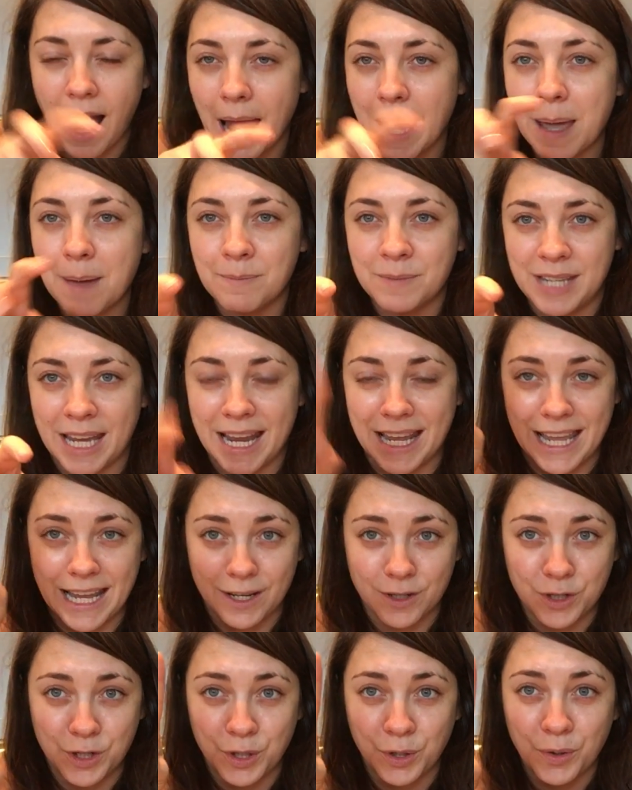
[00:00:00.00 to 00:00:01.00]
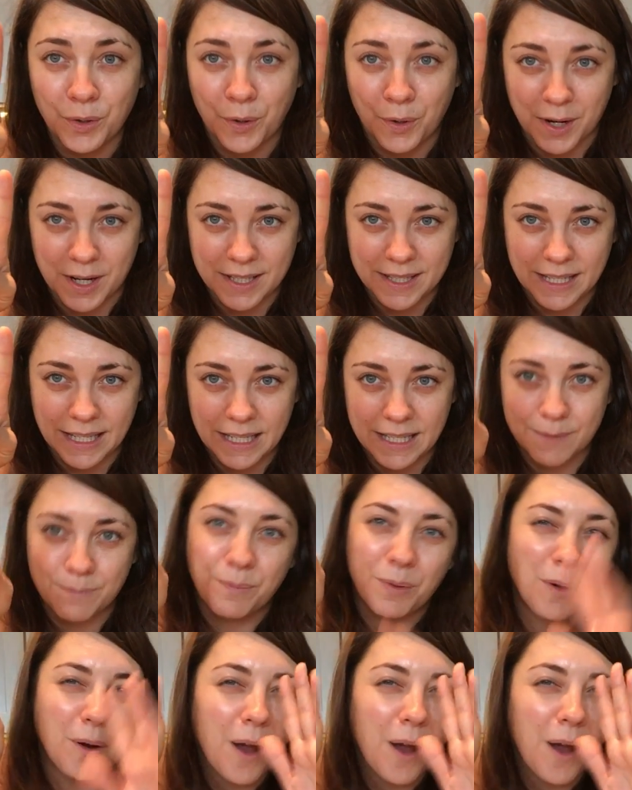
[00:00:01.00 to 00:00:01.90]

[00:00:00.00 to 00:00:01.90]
I am taking 2 courses,